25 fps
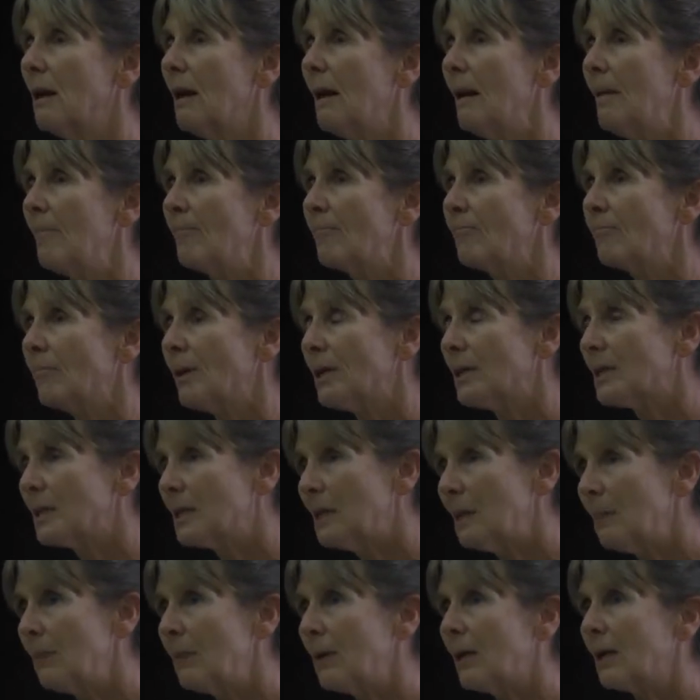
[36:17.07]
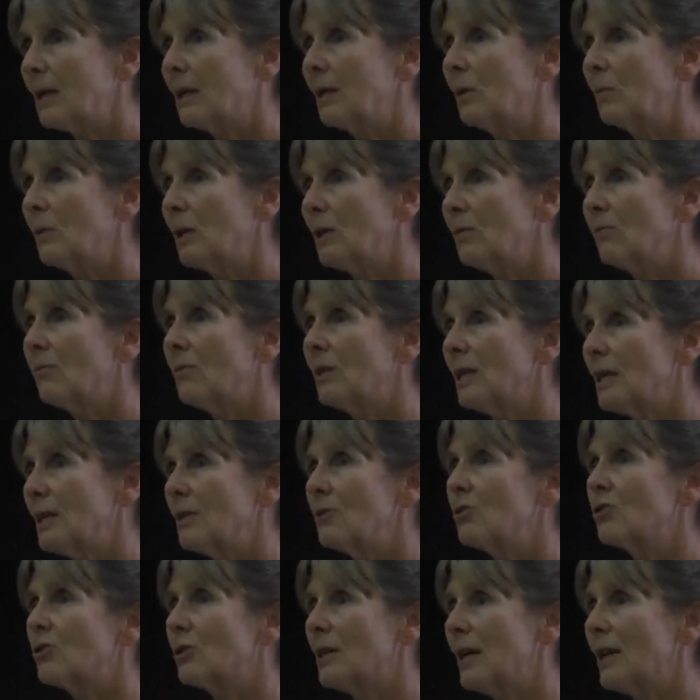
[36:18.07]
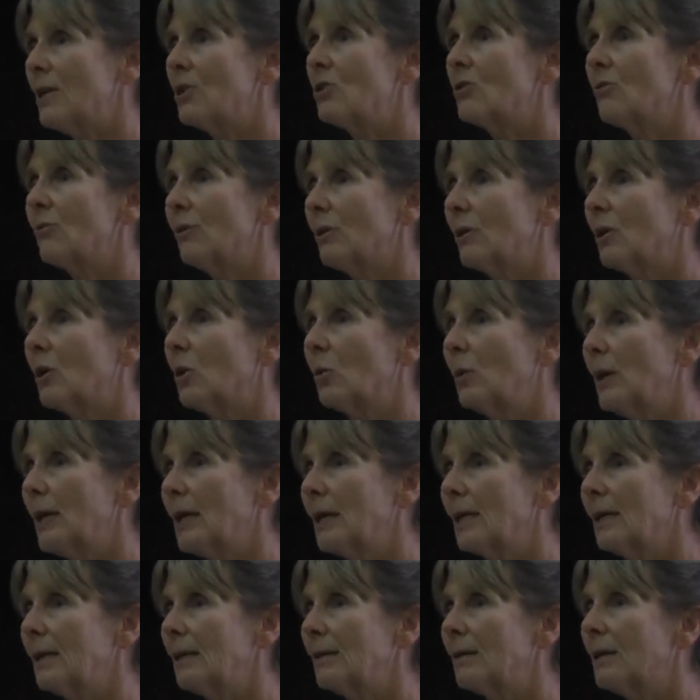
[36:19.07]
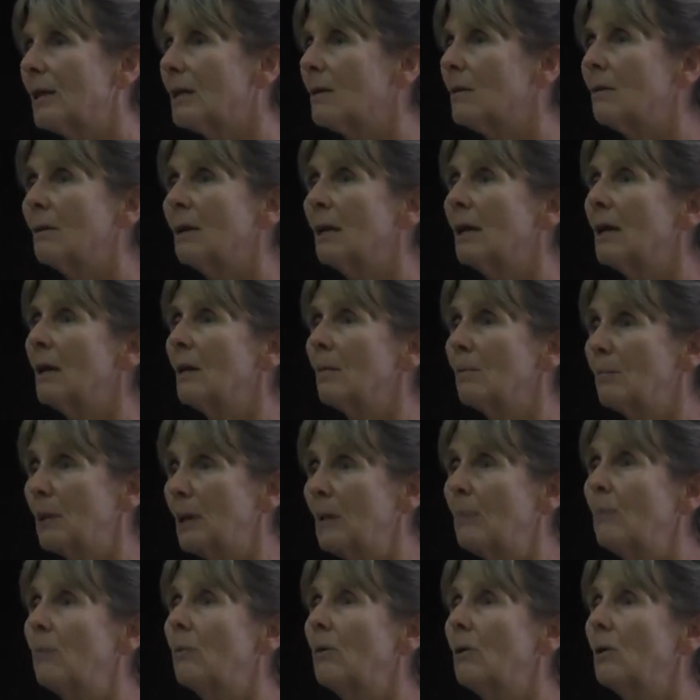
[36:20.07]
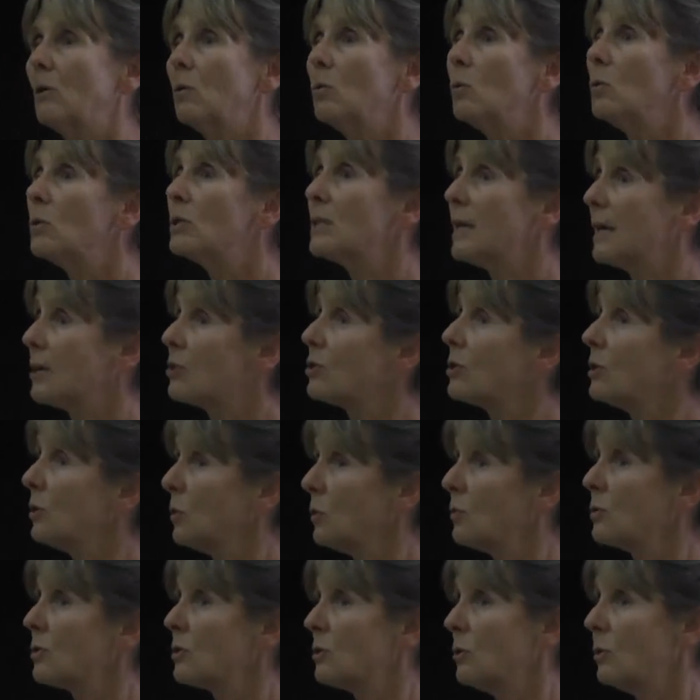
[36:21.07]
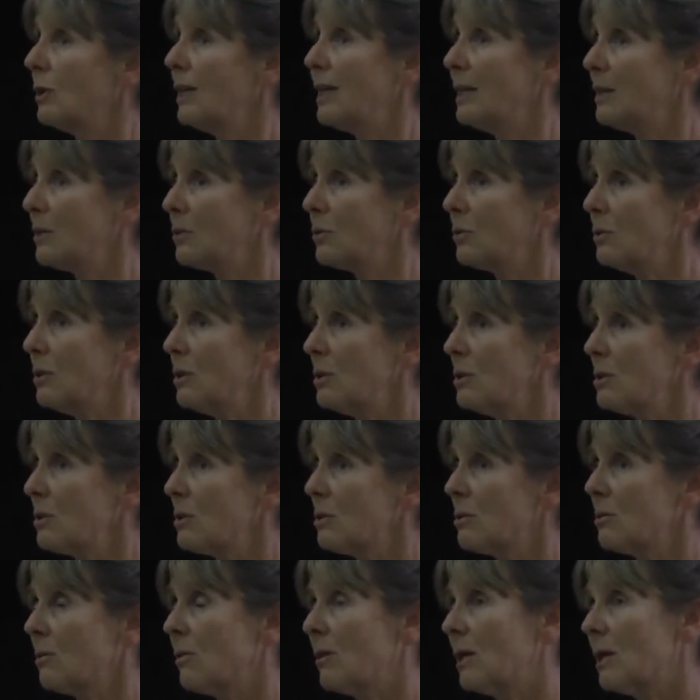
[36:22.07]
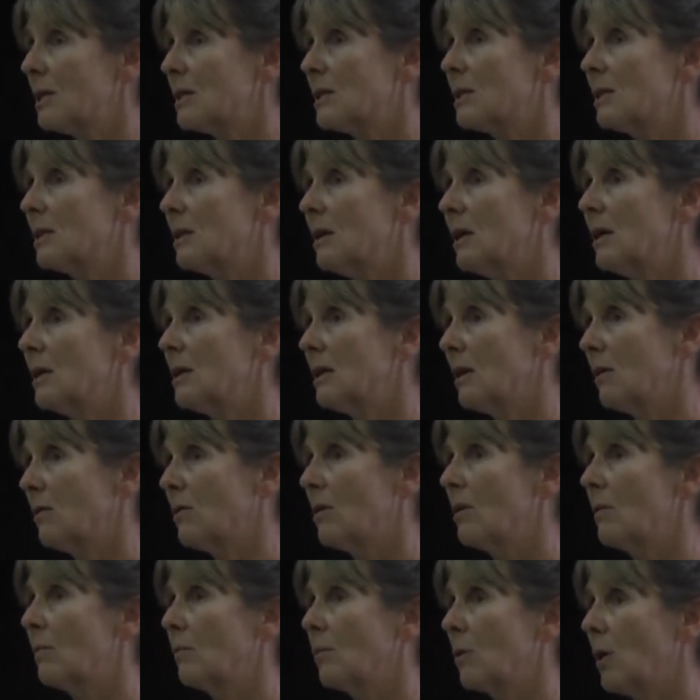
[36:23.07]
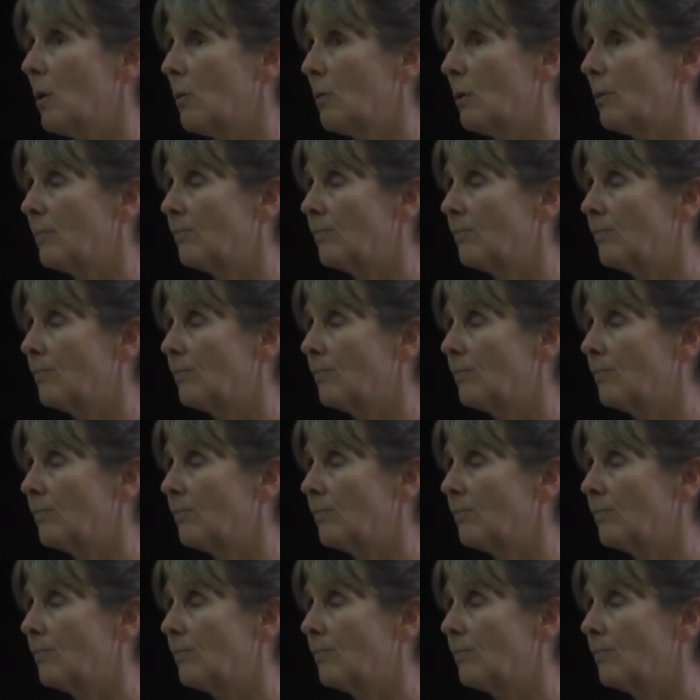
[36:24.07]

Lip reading: but typically when things change very quickly, then people lose actually also interest, so that's another problem.